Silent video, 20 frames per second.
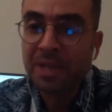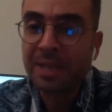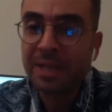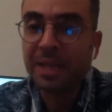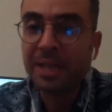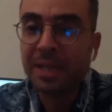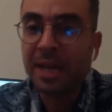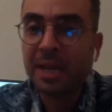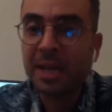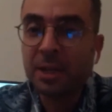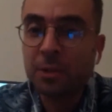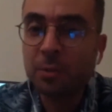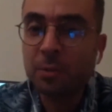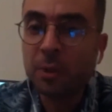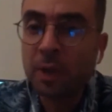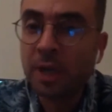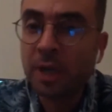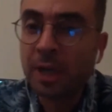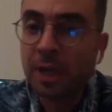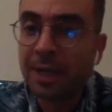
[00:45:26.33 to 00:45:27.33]
like you
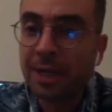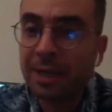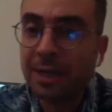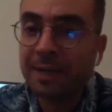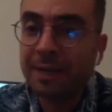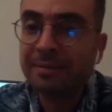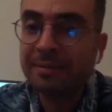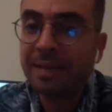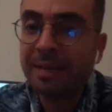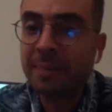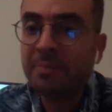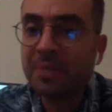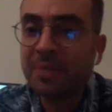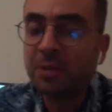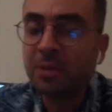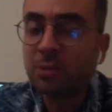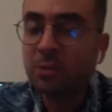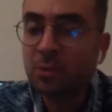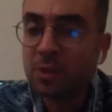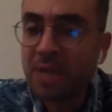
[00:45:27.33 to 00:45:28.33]
were attempting
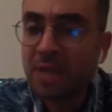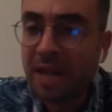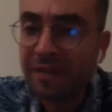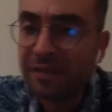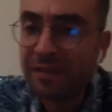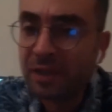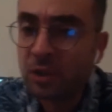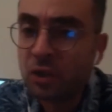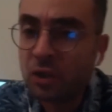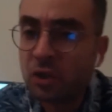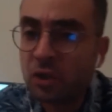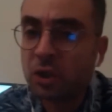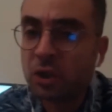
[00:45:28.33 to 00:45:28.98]
to salvage